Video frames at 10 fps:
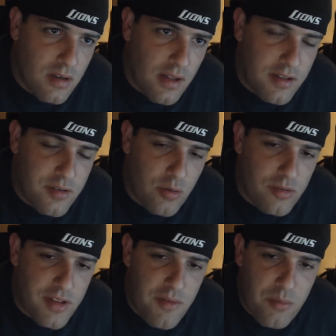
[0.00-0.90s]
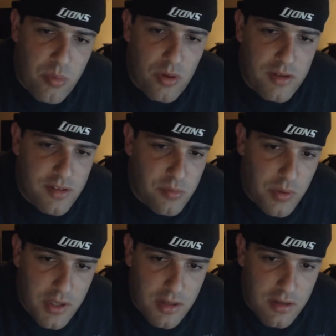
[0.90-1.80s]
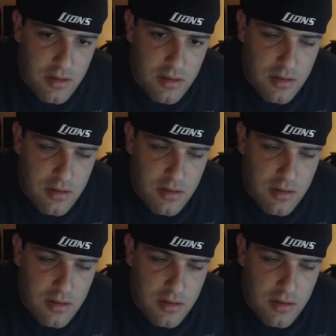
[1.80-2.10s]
They scored 7 points this week.